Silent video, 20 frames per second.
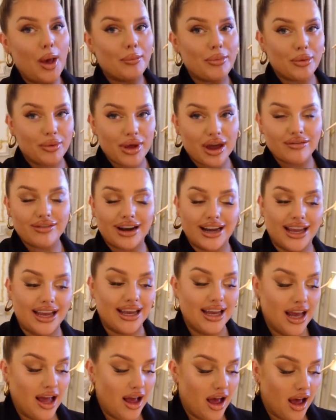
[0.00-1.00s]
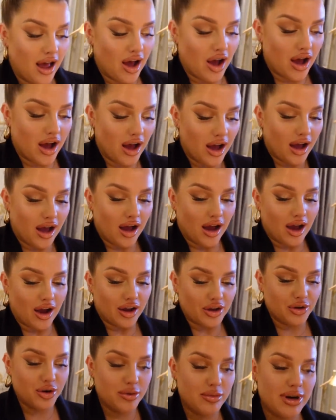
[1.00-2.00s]
But we are ready. It's been
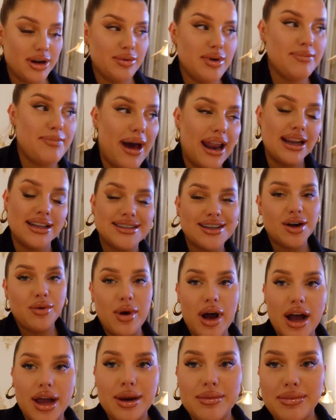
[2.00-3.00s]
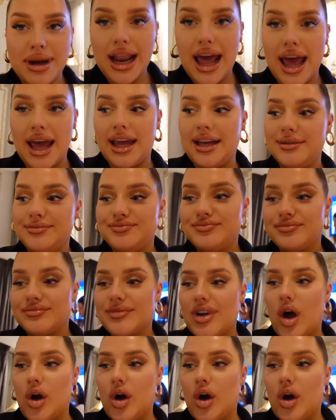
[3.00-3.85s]
chaotic. Normally we balance our work and play mm.